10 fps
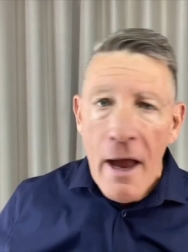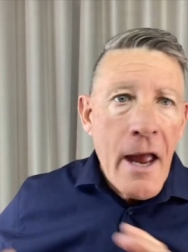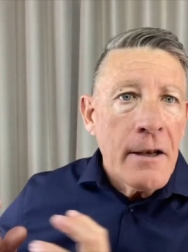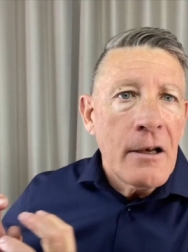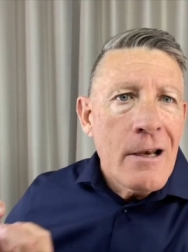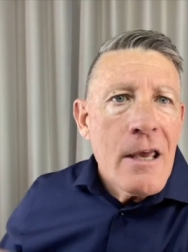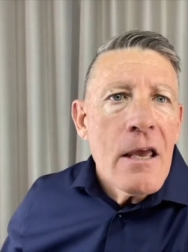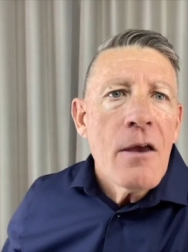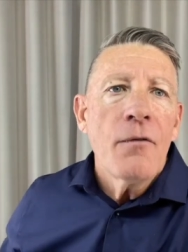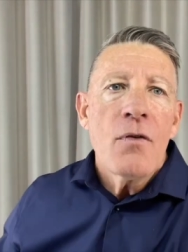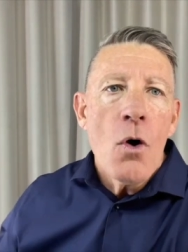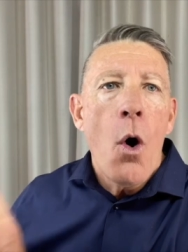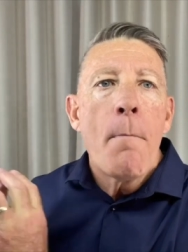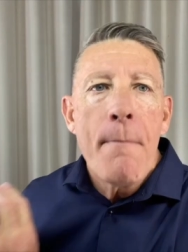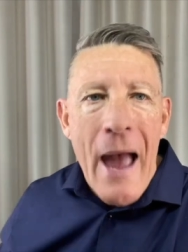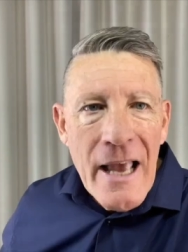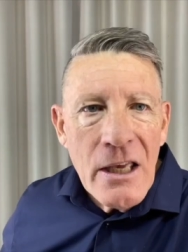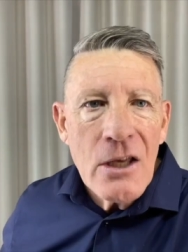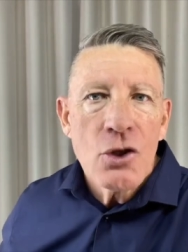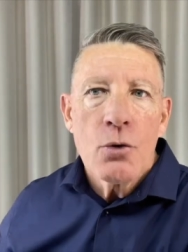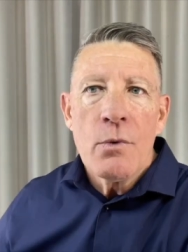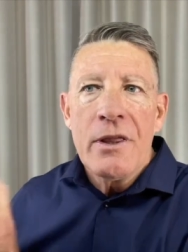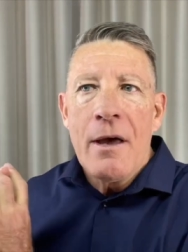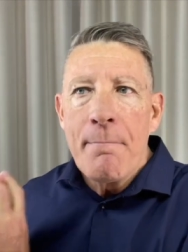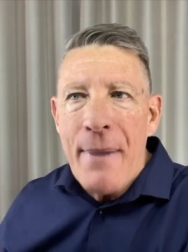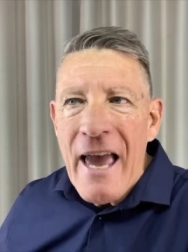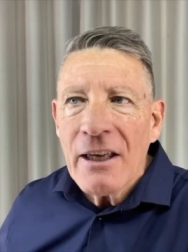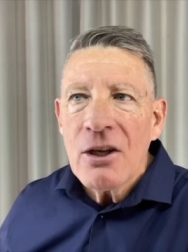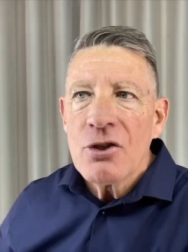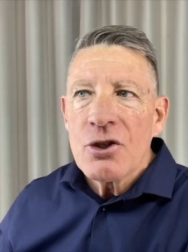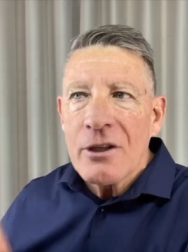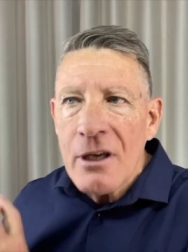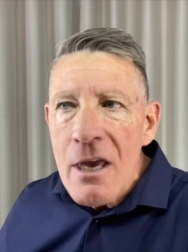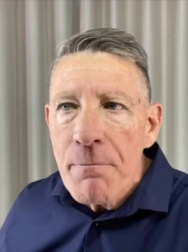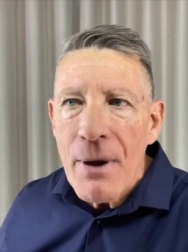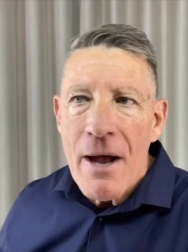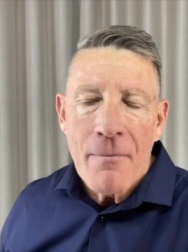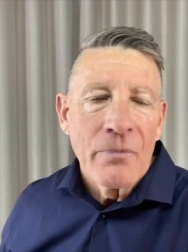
and leave your baggage with the baggage keeper.